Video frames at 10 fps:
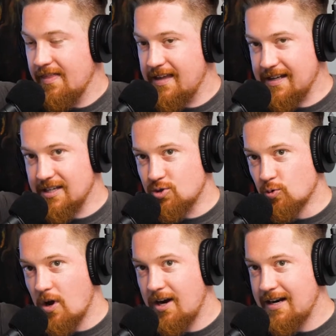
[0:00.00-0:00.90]
that get
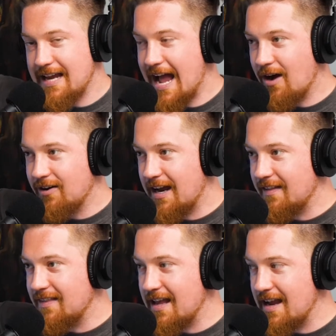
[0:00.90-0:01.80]
drugged out
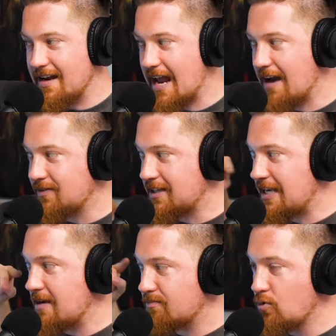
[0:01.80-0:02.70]
and then have to
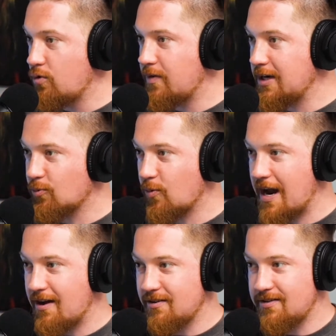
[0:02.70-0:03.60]
keep moving
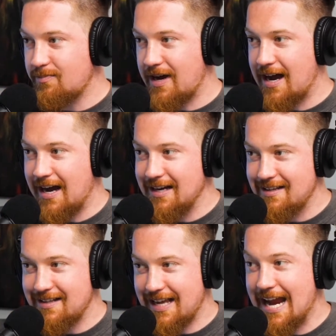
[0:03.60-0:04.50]
around behind
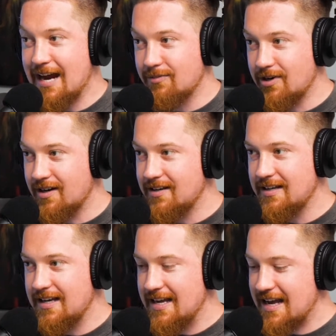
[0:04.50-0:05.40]
the camera
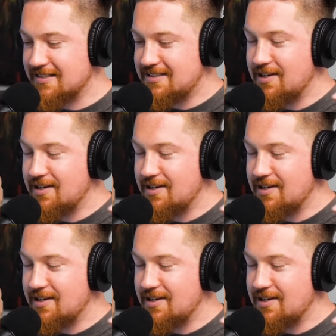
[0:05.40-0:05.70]
as